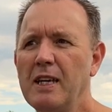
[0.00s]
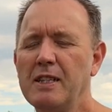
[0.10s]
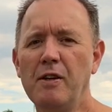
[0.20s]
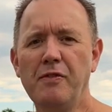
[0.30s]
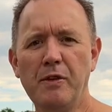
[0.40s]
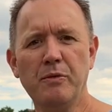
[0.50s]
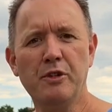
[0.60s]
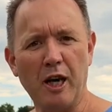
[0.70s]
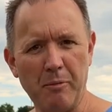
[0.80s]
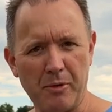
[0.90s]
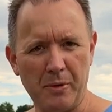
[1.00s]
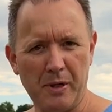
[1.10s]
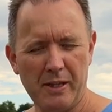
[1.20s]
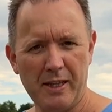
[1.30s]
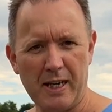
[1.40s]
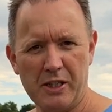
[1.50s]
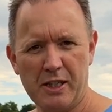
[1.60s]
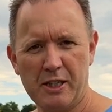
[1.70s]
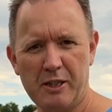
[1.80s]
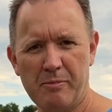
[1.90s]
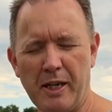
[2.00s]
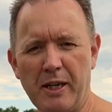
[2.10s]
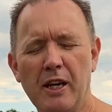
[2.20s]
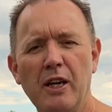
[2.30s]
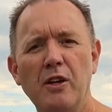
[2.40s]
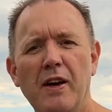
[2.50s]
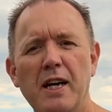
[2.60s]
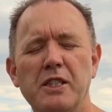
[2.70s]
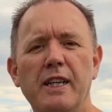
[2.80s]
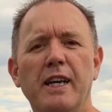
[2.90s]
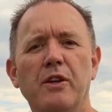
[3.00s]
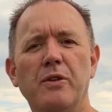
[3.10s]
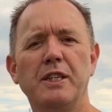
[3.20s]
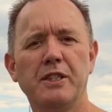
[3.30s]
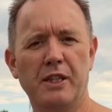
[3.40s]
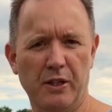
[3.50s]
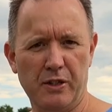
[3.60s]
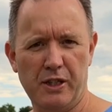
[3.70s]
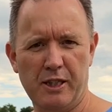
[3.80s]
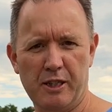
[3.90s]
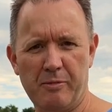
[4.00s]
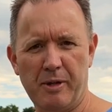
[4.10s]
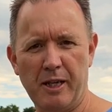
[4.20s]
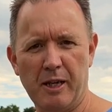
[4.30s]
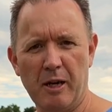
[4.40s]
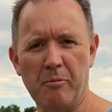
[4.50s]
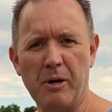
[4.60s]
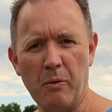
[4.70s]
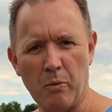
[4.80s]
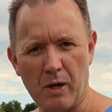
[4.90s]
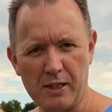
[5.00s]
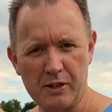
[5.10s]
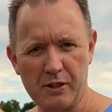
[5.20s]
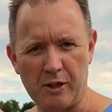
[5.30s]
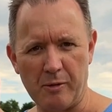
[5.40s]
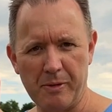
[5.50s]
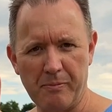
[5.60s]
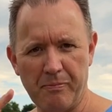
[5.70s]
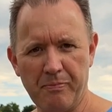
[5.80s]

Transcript: So if you double that shutter speed, you've actually increased your shutter speed by one stop.